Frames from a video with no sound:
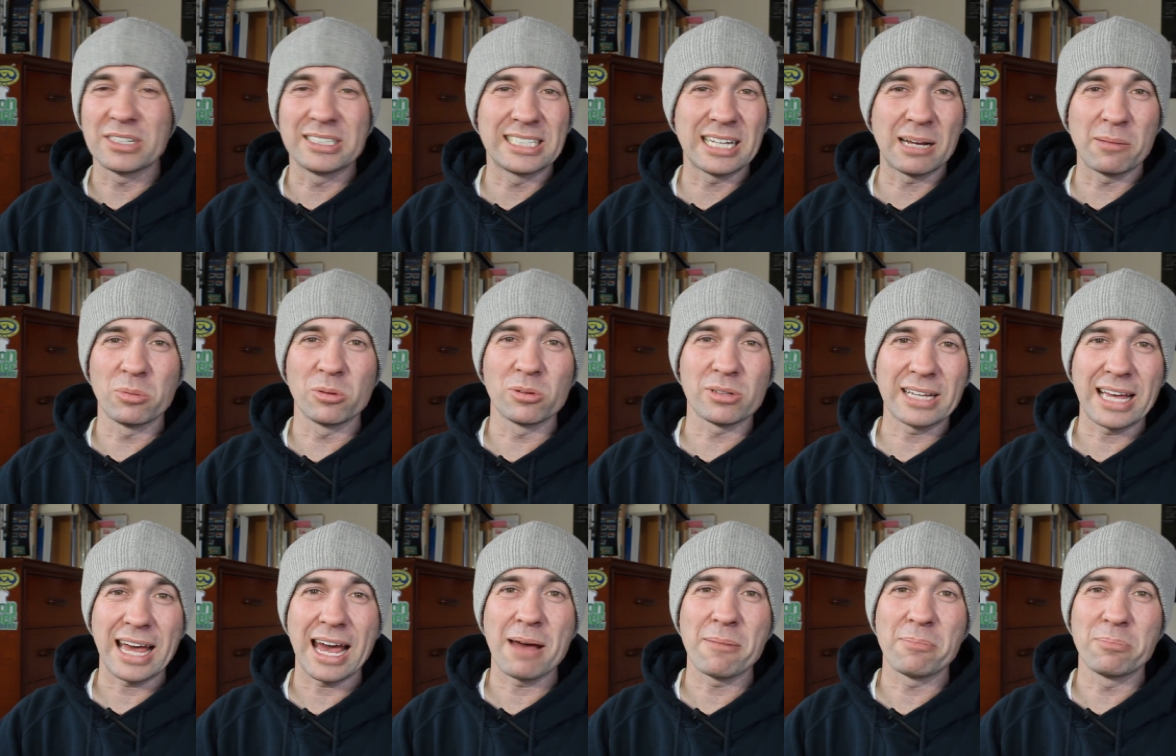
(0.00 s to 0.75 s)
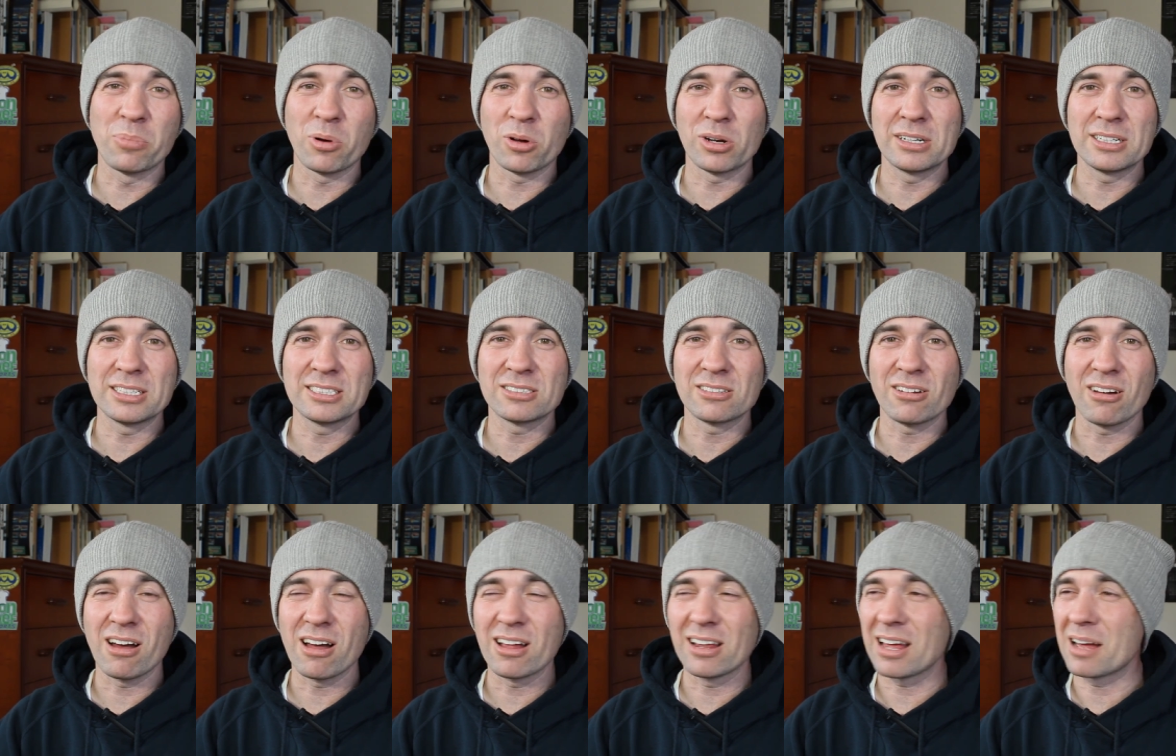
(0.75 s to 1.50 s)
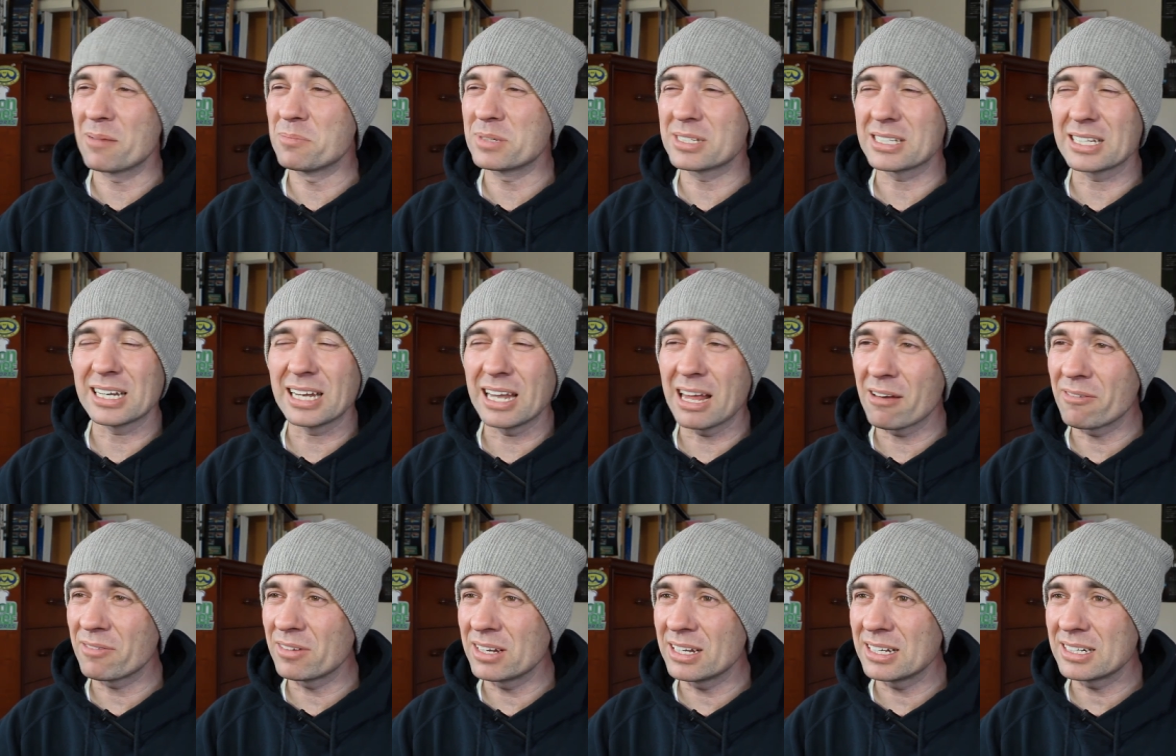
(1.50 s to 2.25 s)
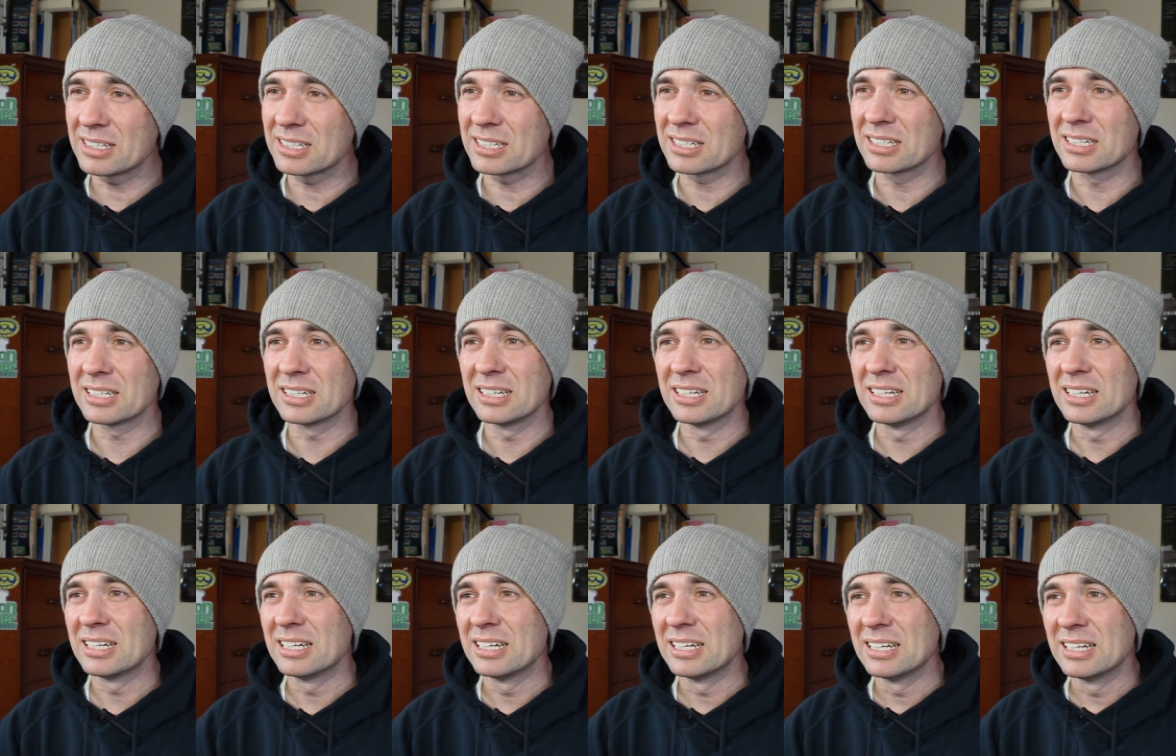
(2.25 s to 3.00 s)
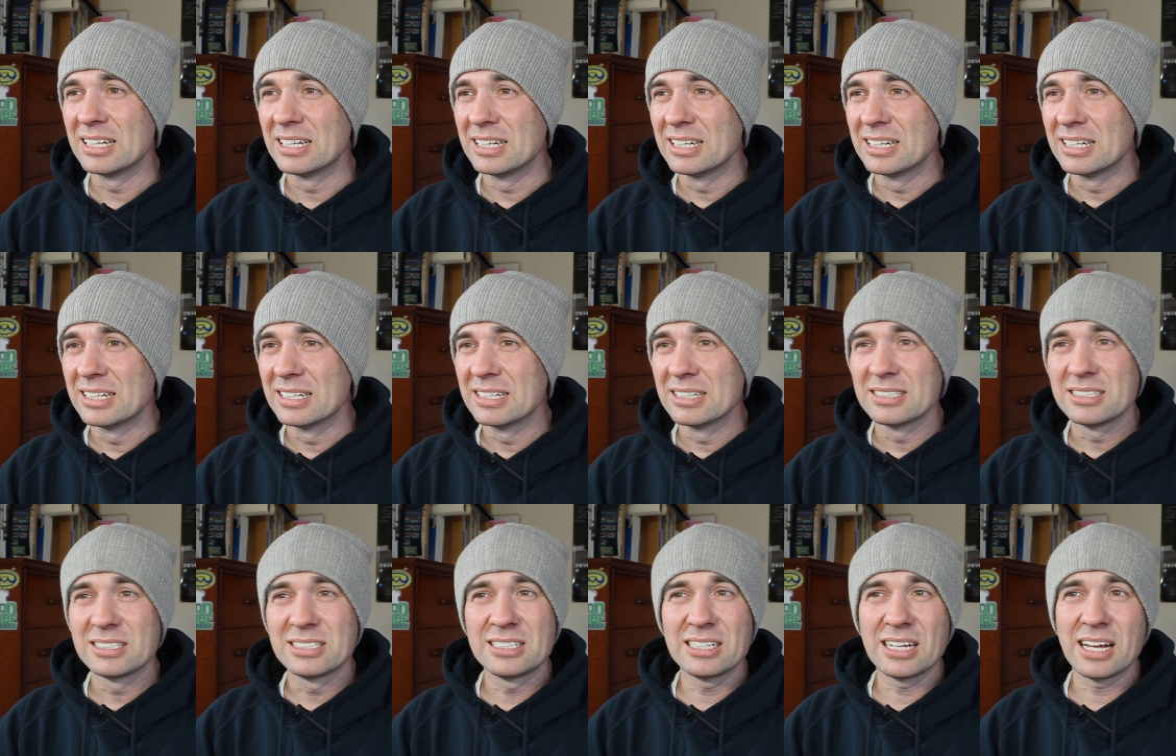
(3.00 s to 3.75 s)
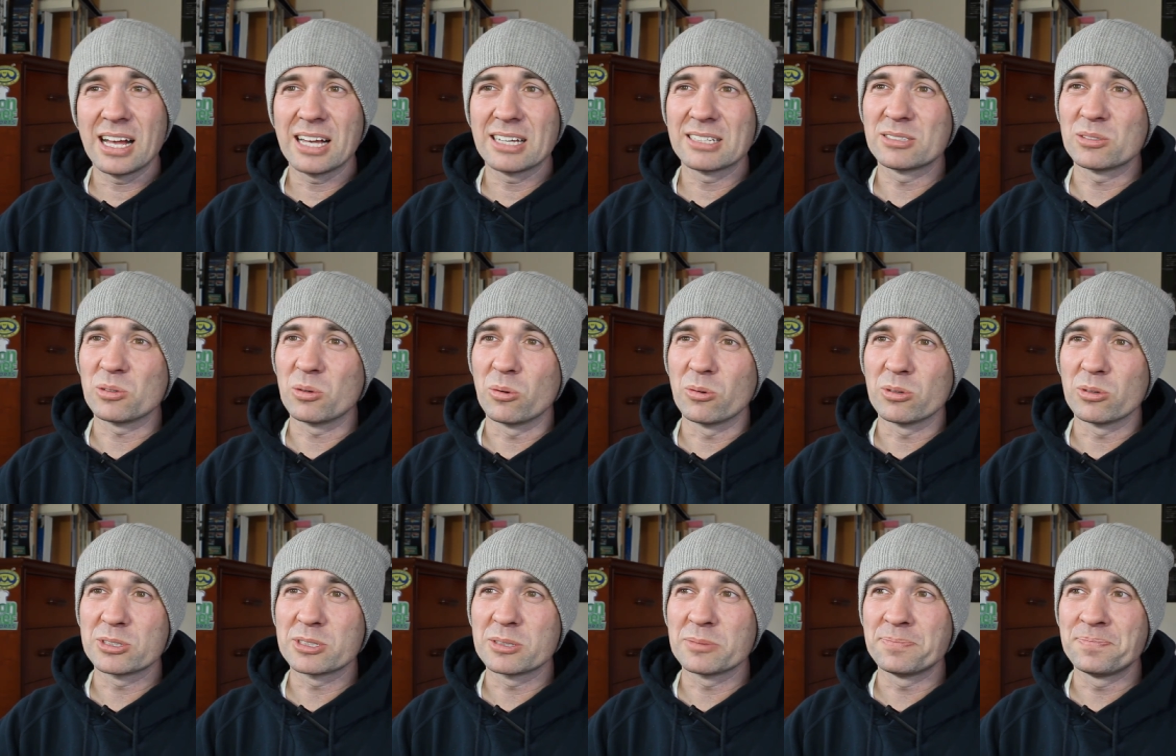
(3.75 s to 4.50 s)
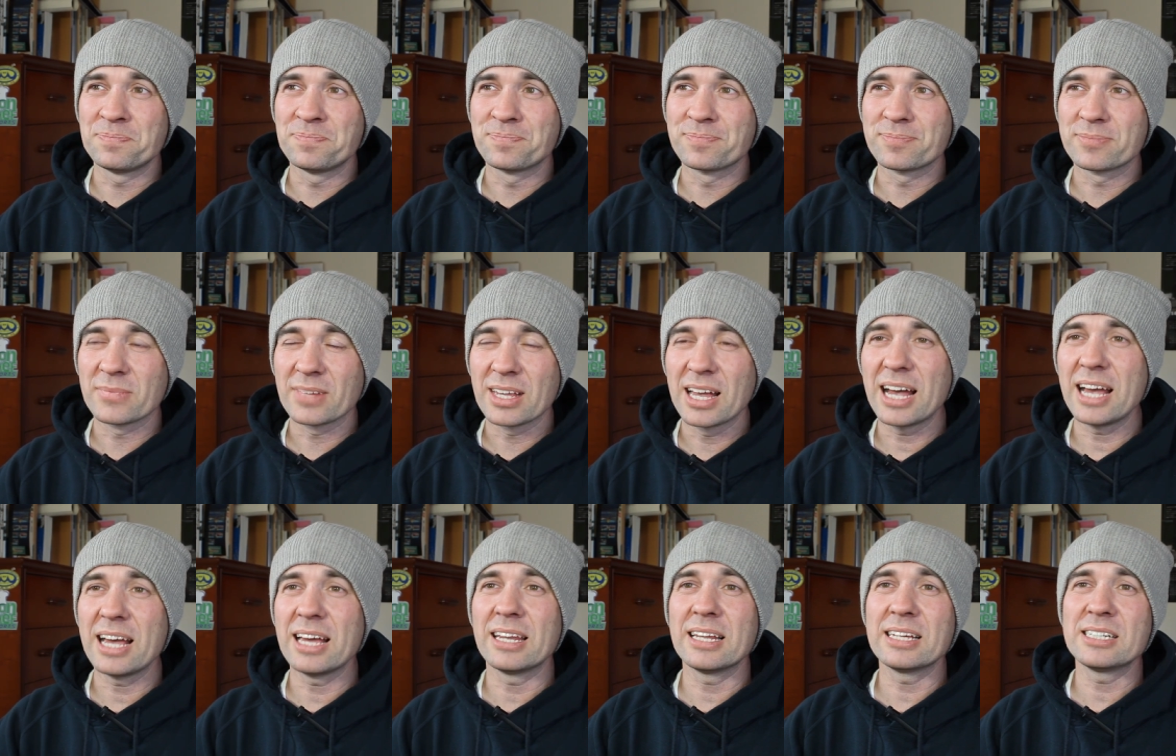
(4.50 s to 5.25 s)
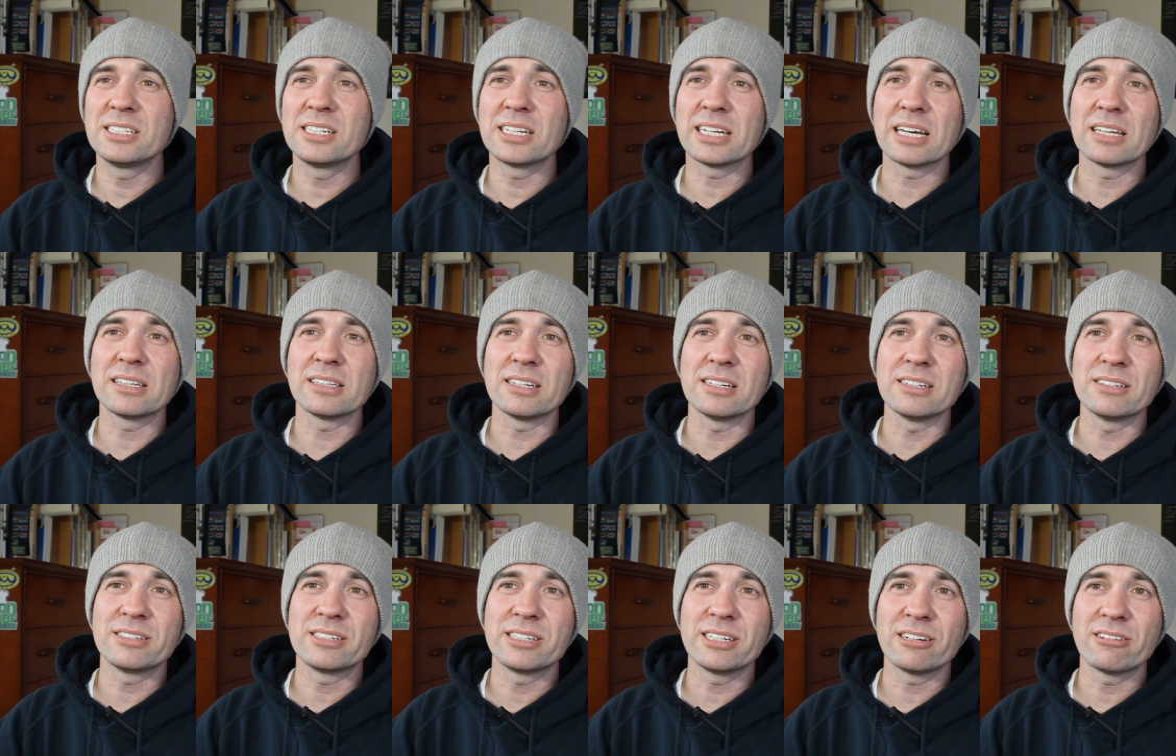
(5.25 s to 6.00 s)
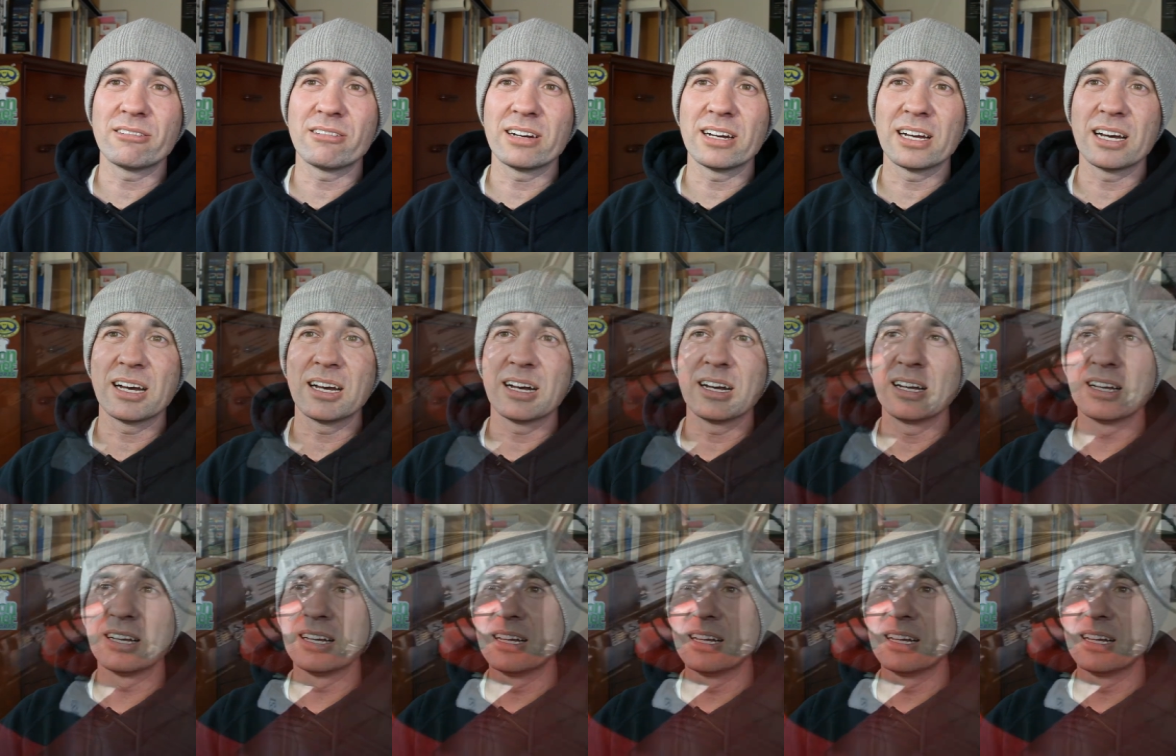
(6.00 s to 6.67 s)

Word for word: the double cab body style, I'm just loving it. Just awesome. Hey, let's check out the interior.